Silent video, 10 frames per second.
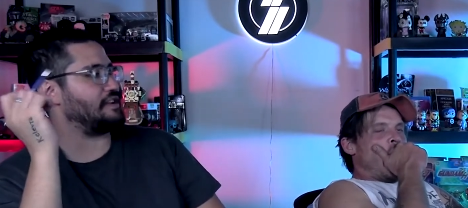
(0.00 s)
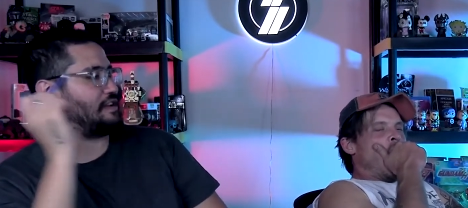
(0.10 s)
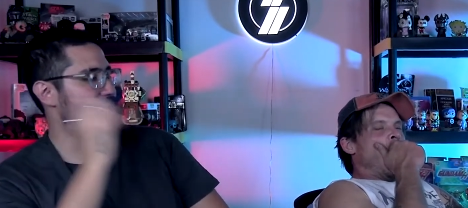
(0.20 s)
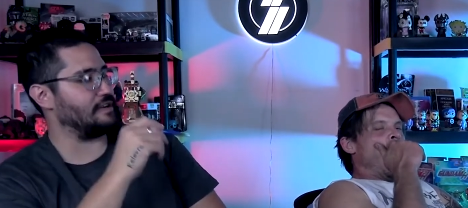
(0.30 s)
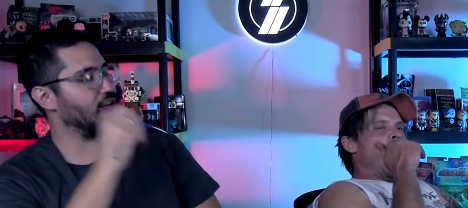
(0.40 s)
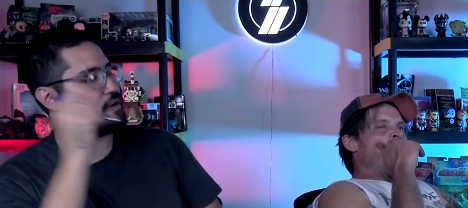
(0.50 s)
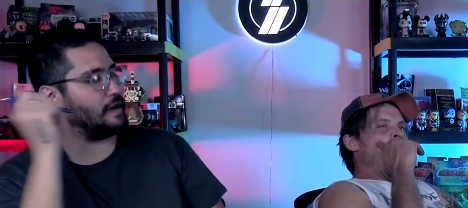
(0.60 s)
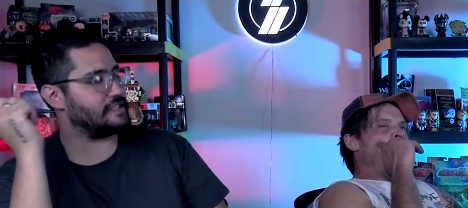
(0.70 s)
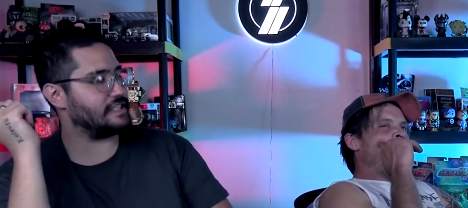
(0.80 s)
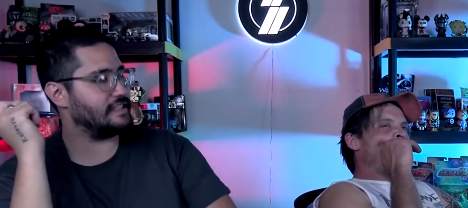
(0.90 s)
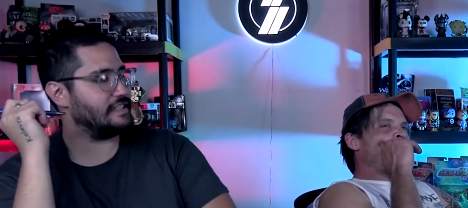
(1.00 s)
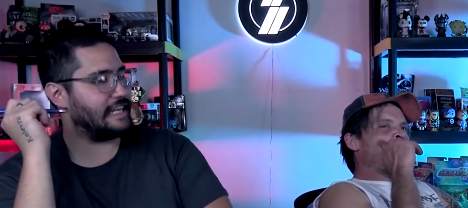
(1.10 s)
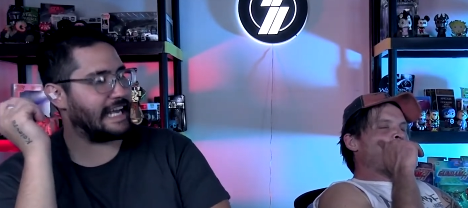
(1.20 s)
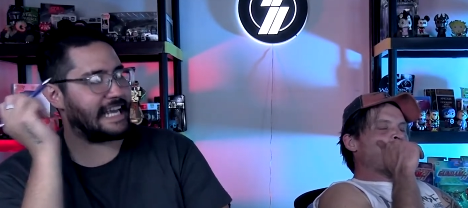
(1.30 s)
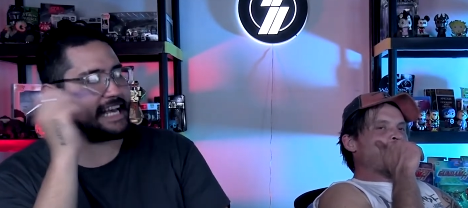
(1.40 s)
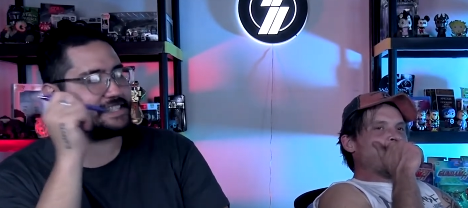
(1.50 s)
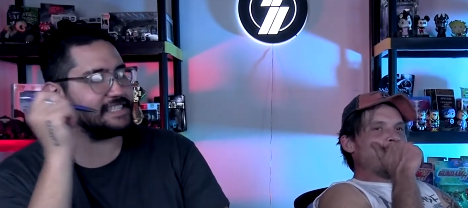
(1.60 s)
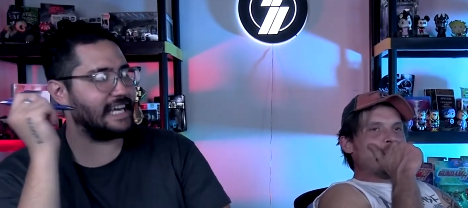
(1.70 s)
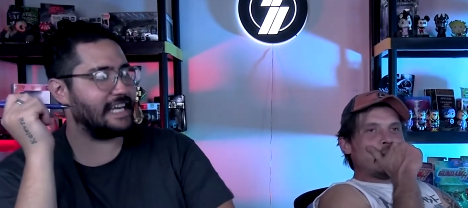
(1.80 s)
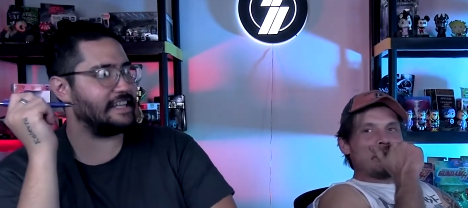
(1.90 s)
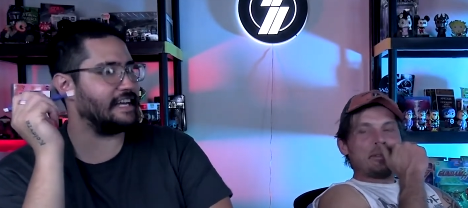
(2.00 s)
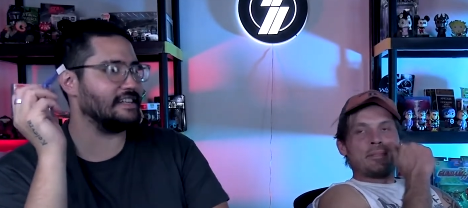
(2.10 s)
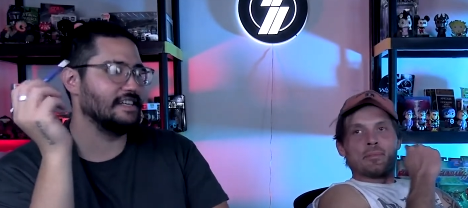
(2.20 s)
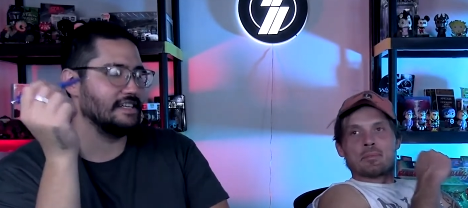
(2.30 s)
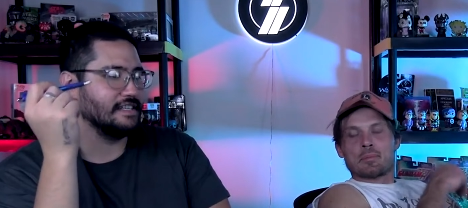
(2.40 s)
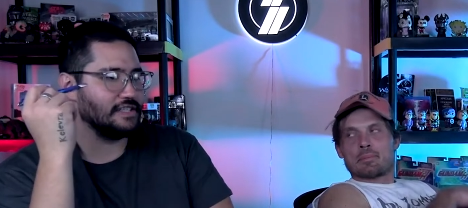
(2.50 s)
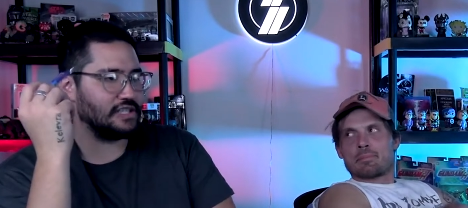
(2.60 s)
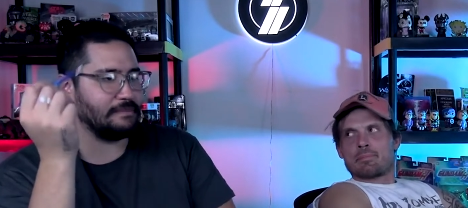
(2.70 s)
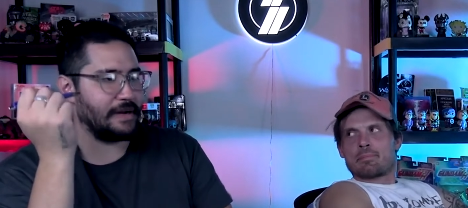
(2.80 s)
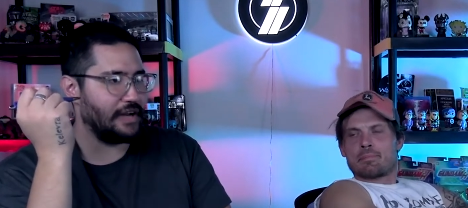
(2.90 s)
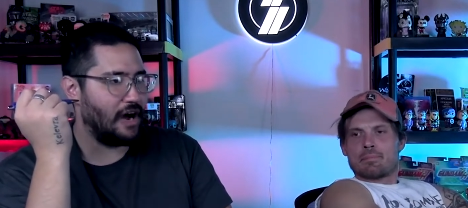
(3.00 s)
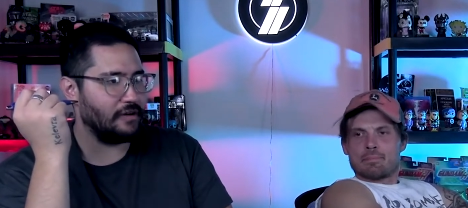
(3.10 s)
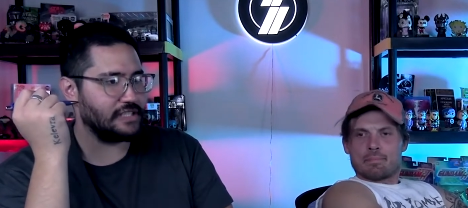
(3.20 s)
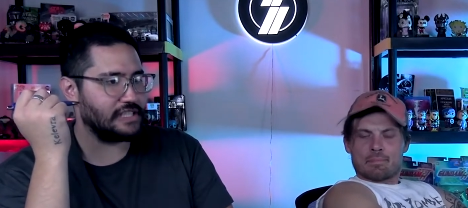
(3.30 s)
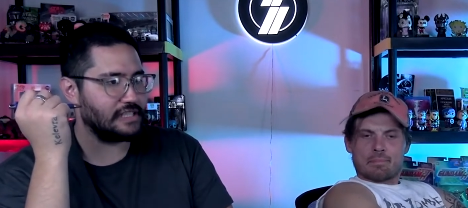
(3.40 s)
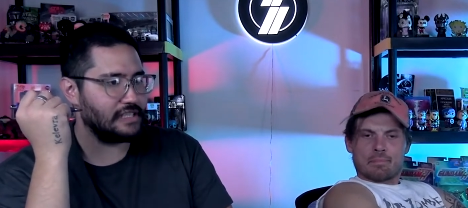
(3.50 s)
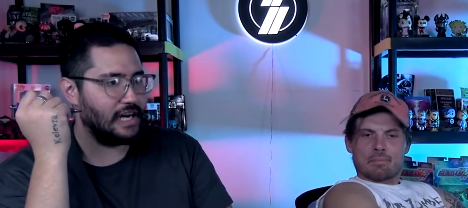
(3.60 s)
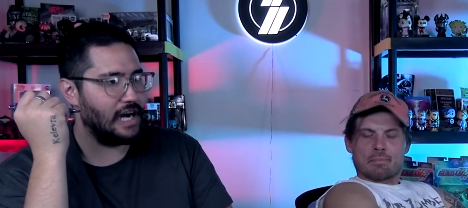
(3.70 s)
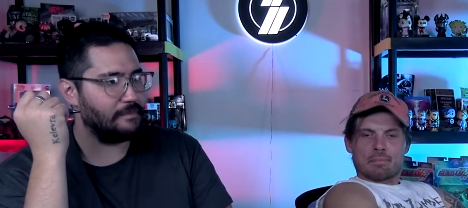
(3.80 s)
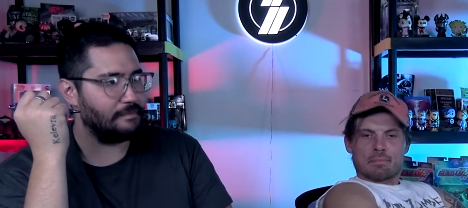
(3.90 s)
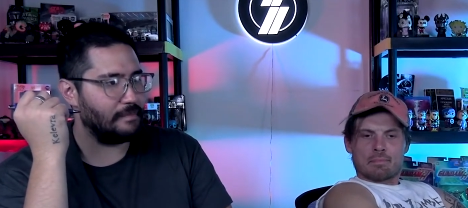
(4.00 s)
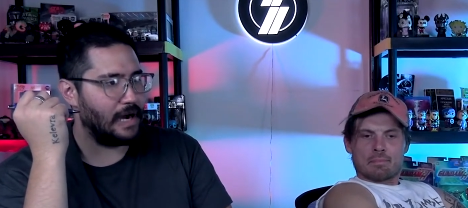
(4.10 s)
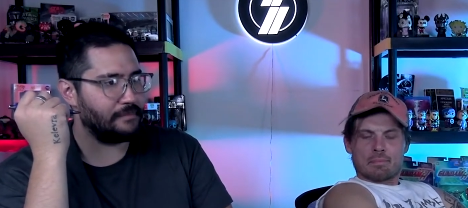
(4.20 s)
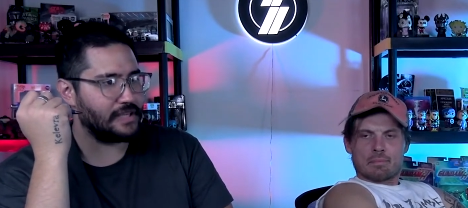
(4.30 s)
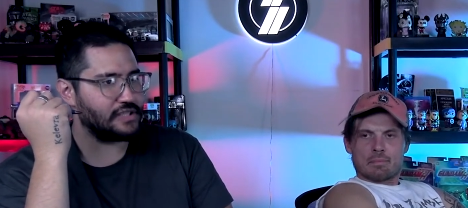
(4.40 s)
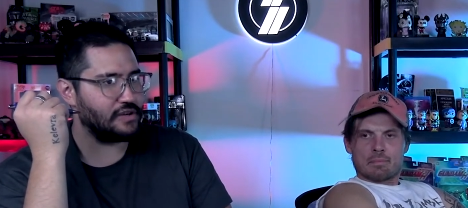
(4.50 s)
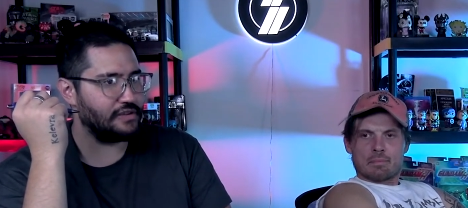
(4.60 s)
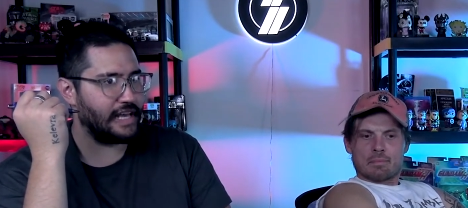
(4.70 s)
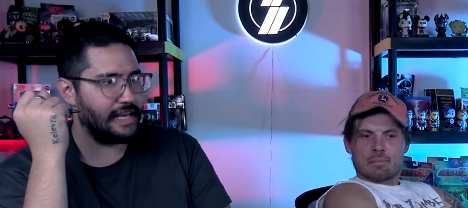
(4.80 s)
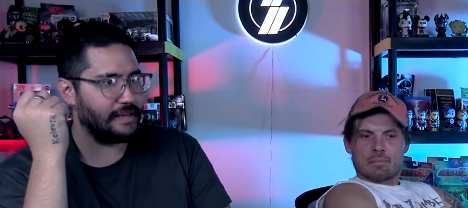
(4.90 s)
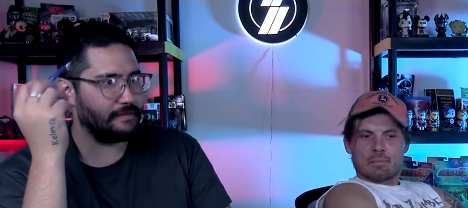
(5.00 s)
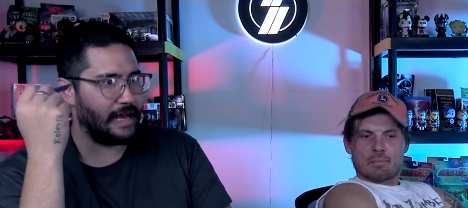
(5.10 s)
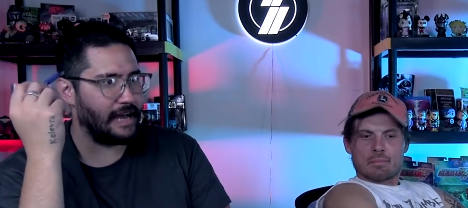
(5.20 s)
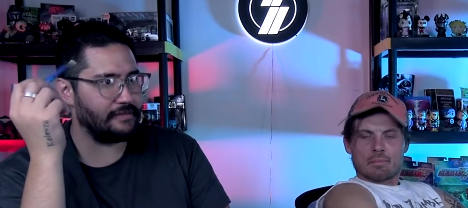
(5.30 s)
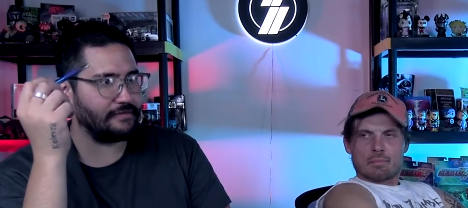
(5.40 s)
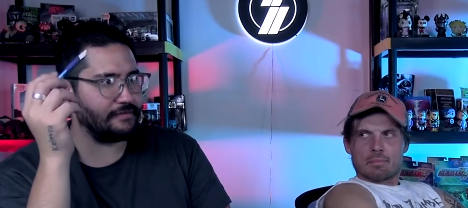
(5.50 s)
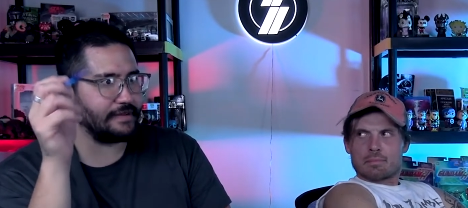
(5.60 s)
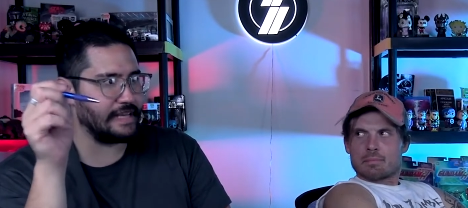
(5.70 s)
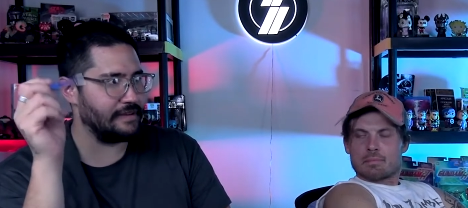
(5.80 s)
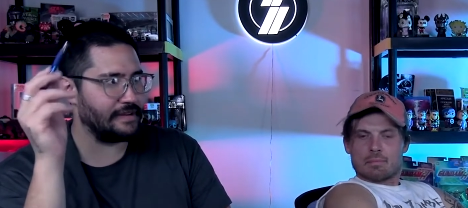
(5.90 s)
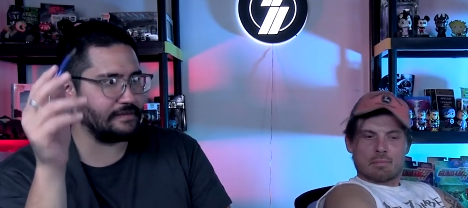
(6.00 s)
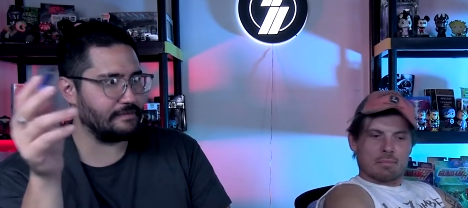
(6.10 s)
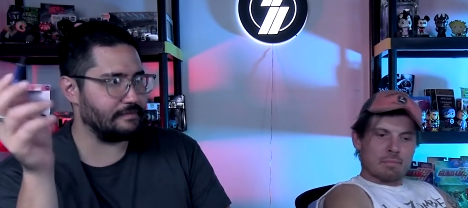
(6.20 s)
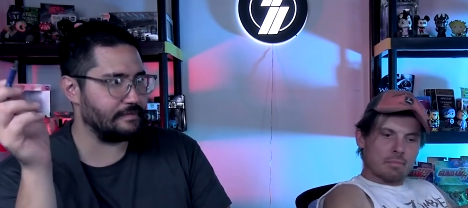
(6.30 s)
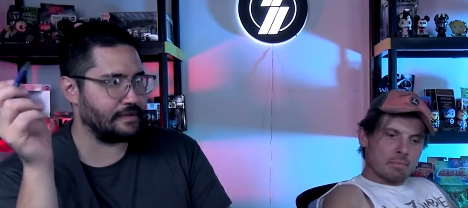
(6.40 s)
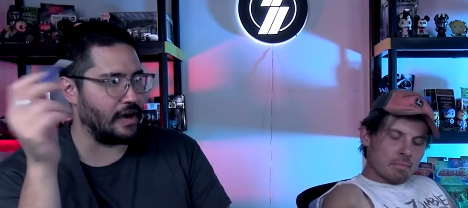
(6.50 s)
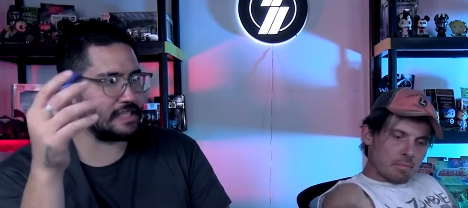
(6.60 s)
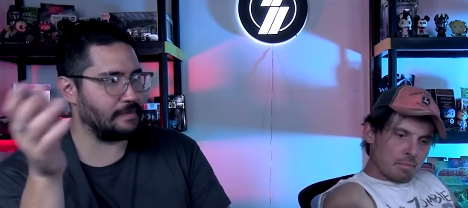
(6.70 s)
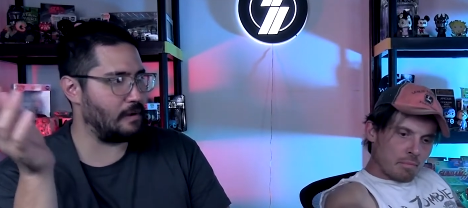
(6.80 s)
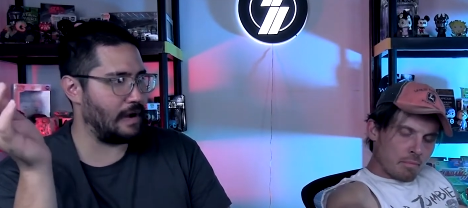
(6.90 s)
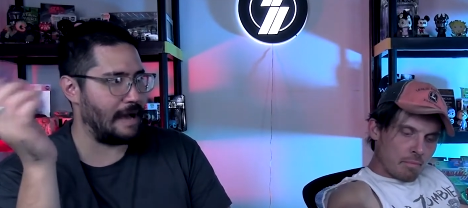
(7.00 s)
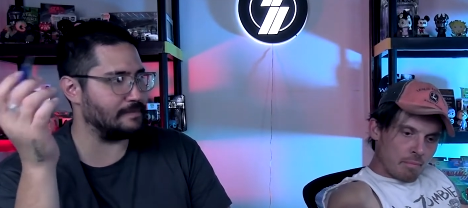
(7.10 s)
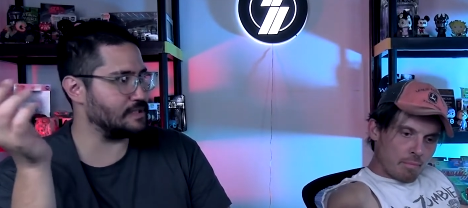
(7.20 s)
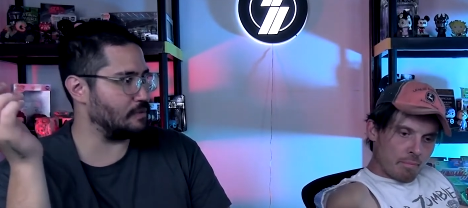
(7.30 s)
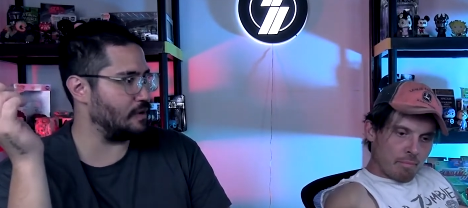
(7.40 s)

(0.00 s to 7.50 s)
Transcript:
Speaker 1: And you have a good question, and I can say that, to my knowledge, um, I'm not sure they have even talked about what happens to